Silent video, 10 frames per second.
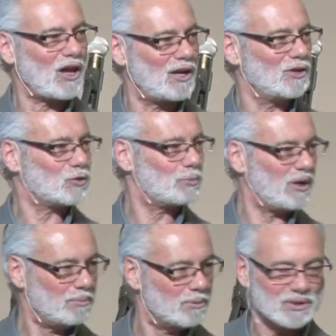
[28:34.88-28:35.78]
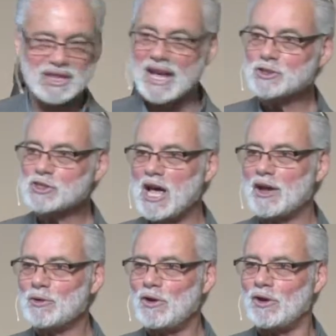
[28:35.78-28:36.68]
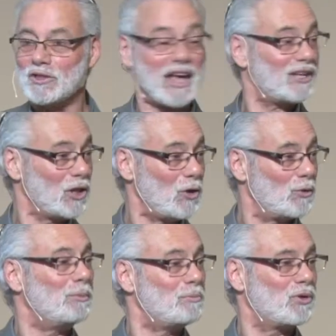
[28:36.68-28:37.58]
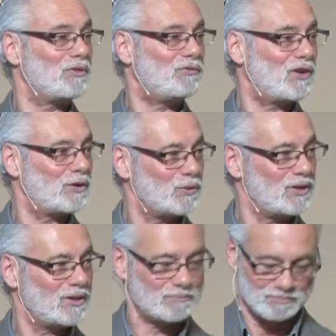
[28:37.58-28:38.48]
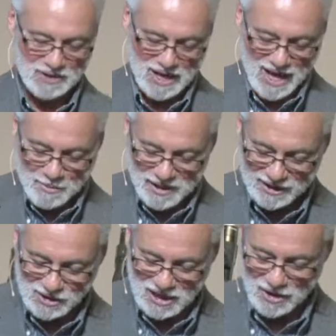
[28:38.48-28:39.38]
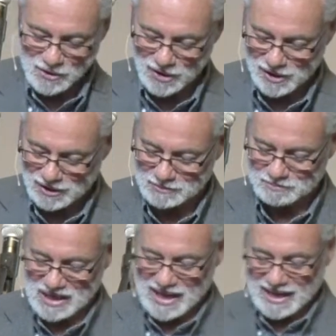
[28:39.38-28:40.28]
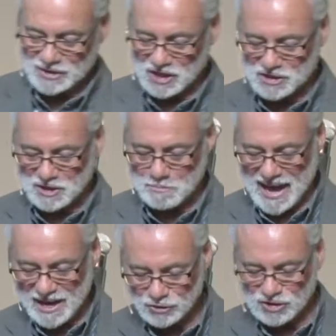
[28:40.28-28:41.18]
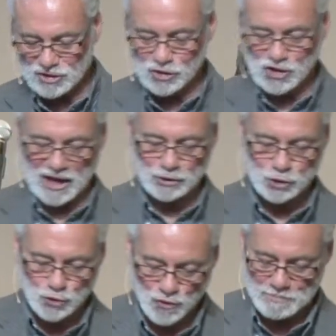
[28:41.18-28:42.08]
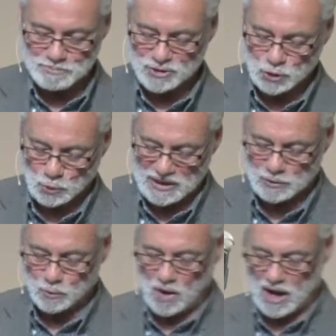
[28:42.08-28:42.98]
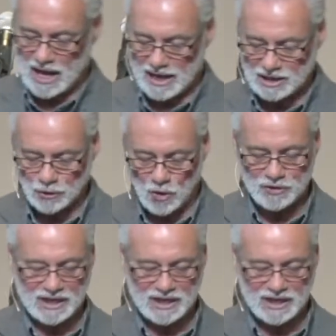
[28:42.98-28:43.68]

on his people. But that's not all. That alone would be pretty fun, wouldn't it? But that's not all. He says, the mountains shall drip sweet wine and all the